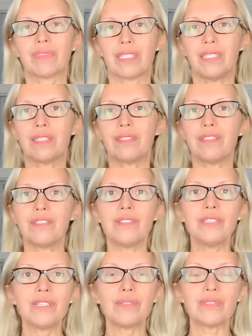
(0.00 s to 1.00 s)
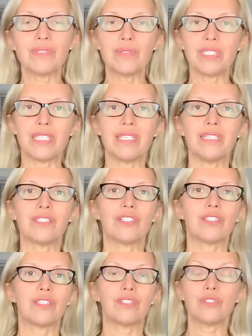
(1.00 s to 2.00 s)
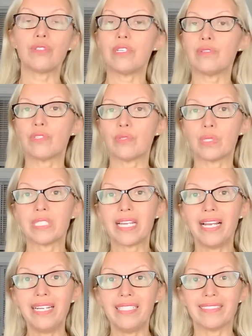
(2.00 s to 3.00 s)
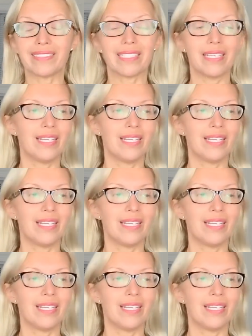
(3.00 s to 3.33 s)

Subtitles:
at the studios you teach, the studios you attend,